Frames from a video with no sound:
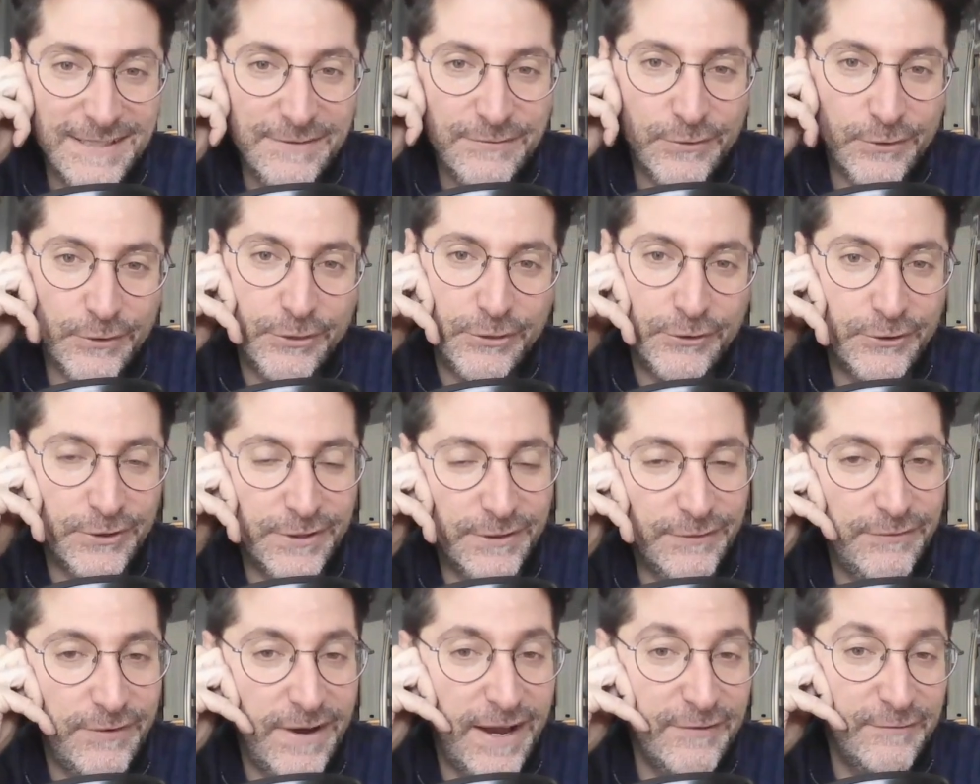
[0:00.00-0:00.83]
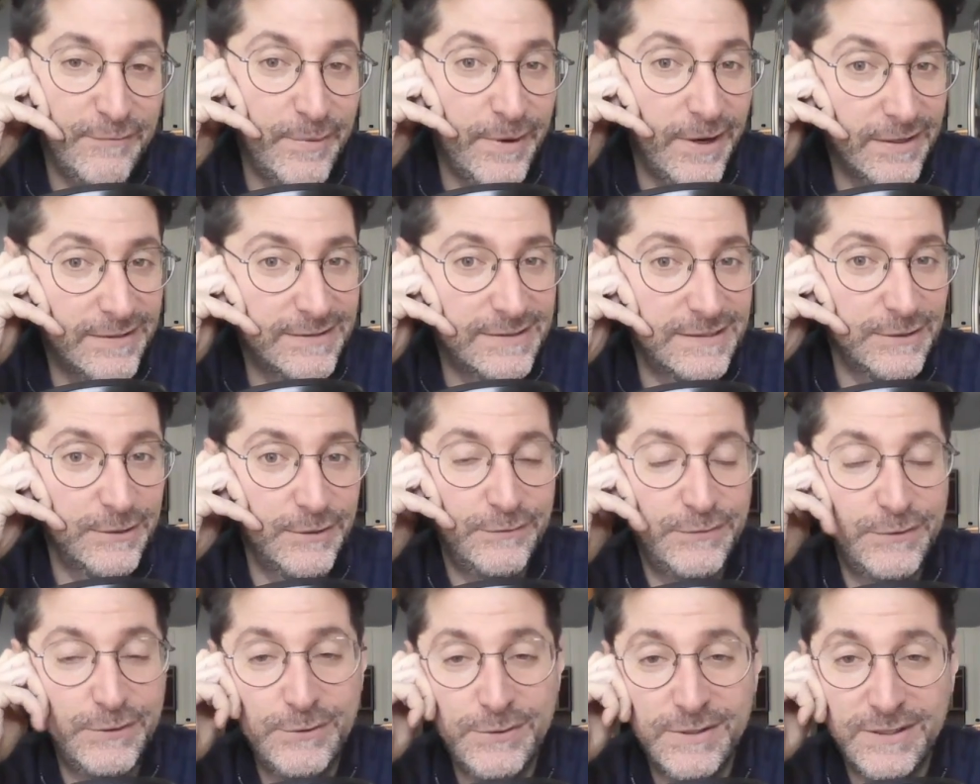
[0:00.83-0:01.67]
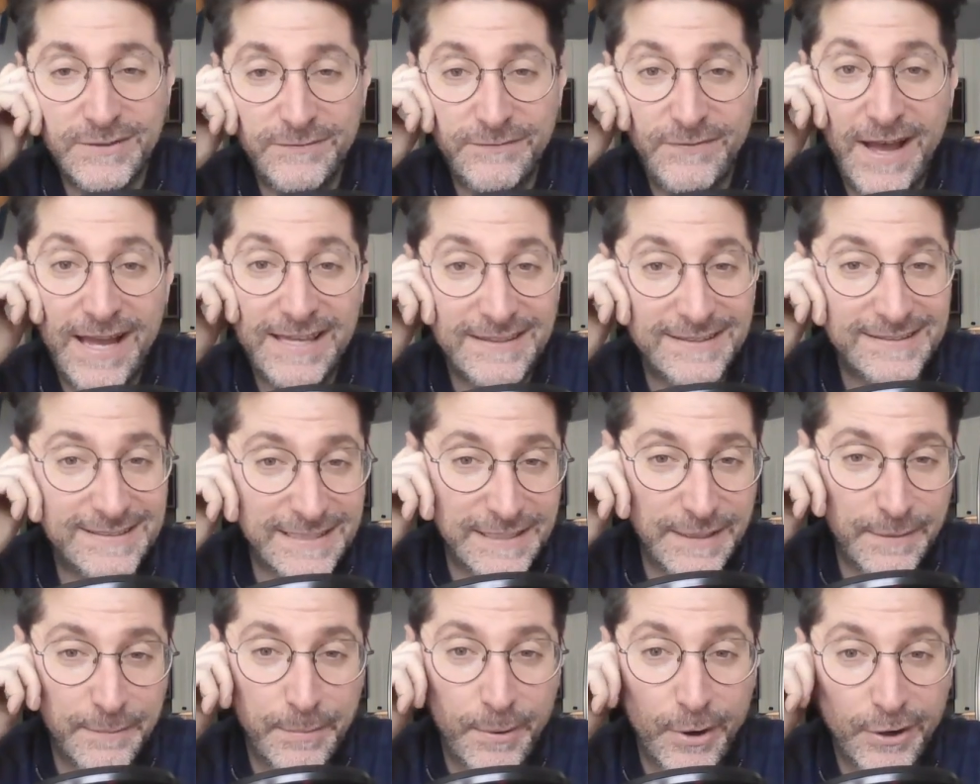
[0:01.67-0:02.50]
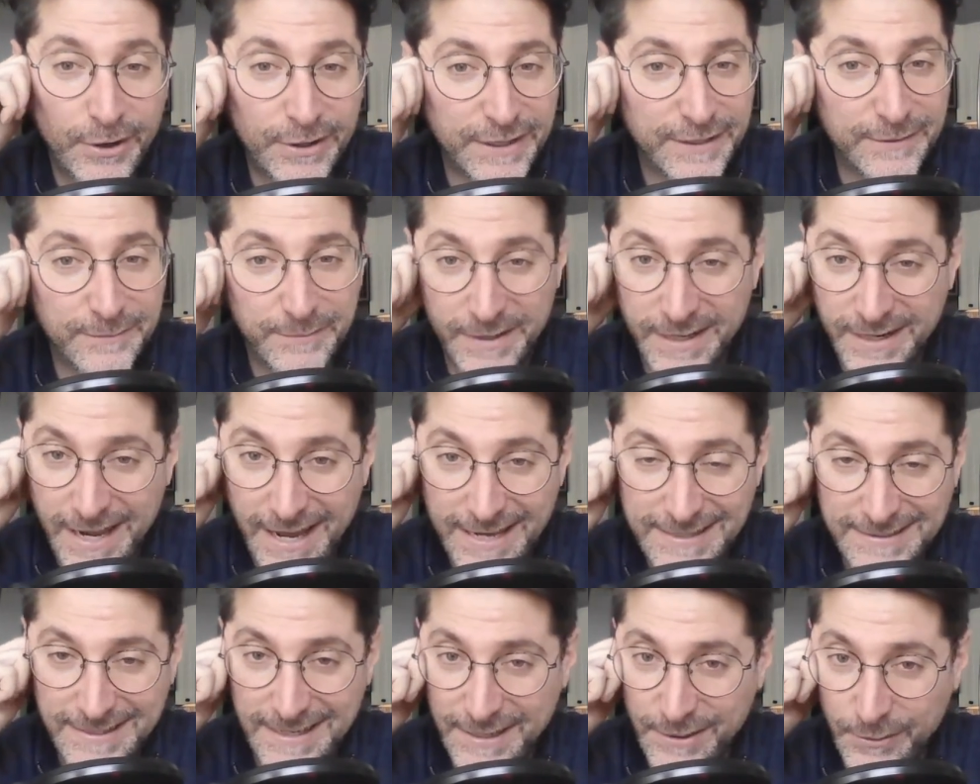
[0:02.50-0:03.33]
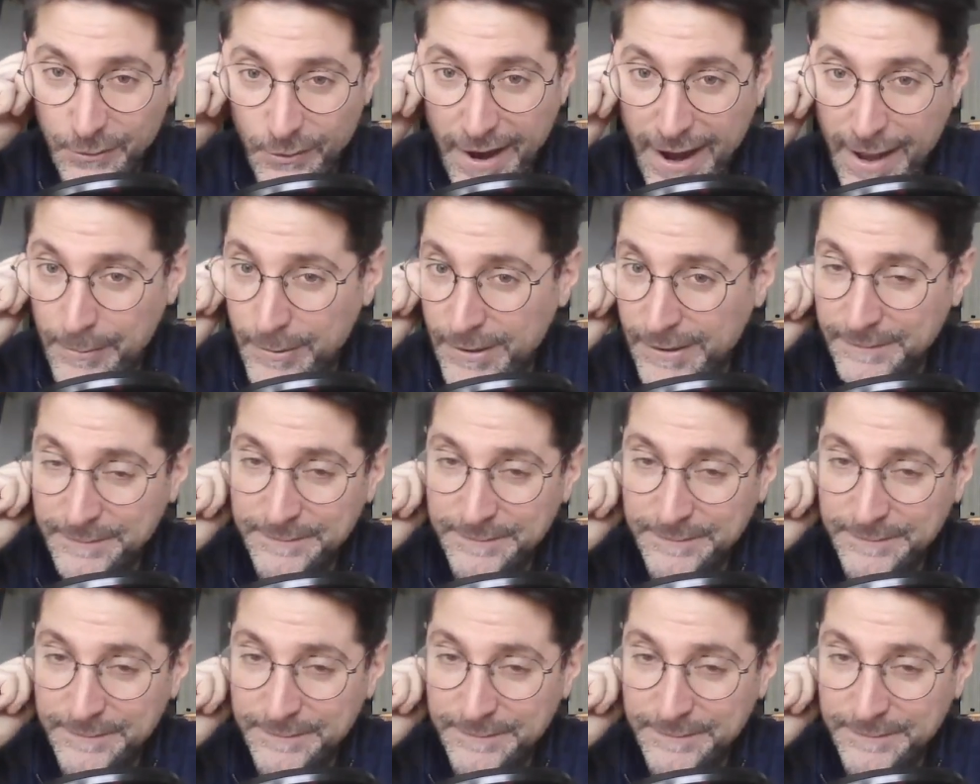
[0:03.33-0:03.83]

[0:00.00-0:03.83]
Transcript: for $35. So if you could find this in a bargain bin, I say grab it.